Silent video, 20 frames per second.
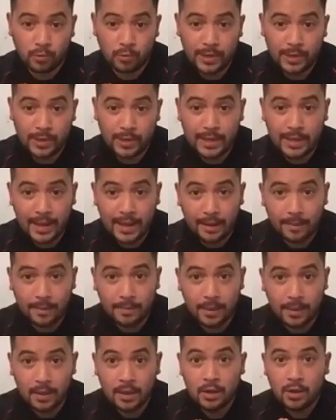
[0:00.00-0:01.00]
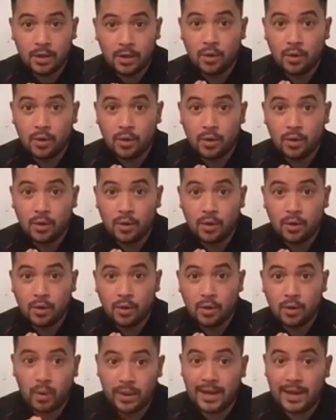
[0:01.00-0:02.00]
rehab
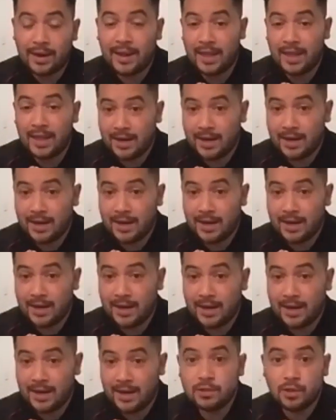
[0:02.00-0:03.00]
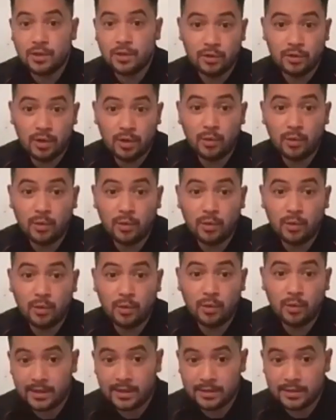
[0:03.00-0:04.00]
without anything so you know what your
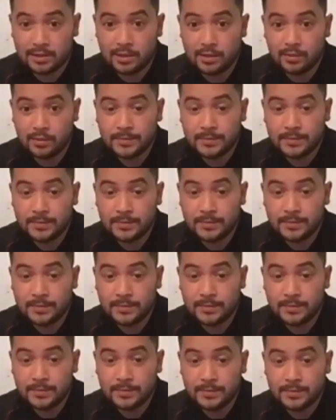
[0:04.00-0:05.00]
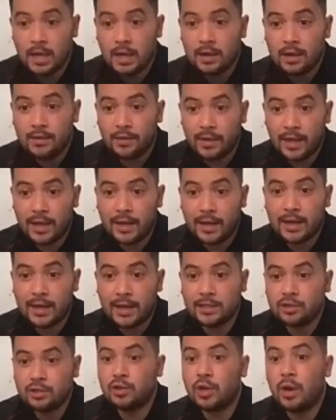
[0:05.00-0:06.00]
ankle is doing. Then
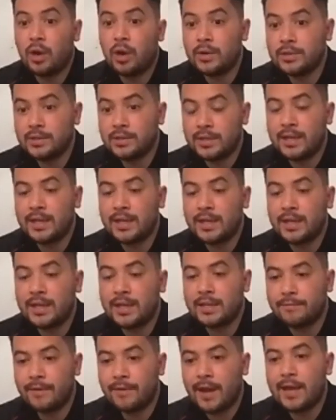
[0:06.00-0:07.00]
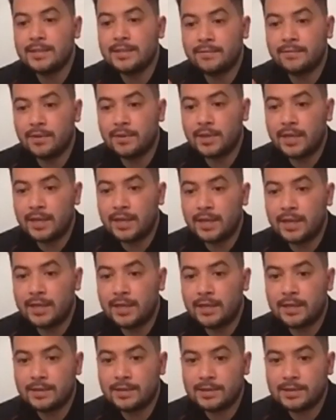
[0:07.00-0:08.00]
as you go on to the next phase, if you need
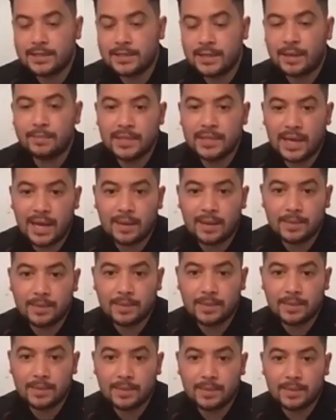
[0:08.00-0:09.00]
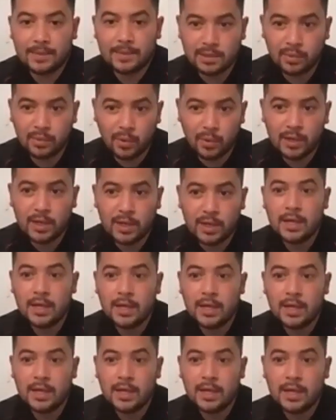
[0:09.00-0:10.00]
some tape and some support,
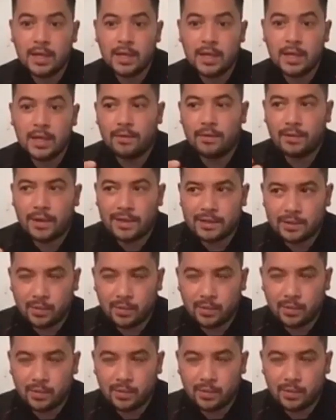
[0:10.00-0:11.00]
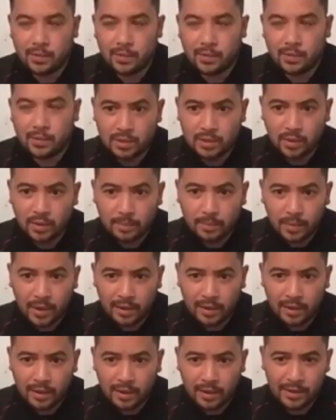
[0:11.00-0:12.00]
that's when you do it.
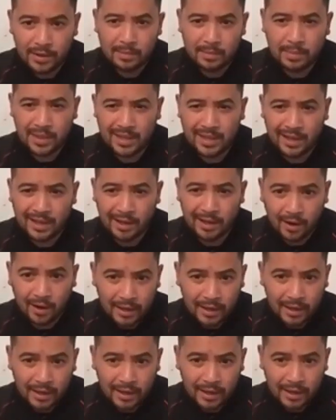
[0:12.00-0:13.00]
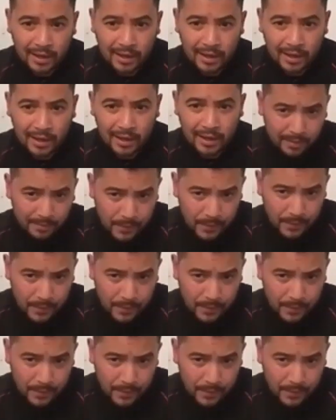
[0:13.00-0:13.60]
But I think being guided by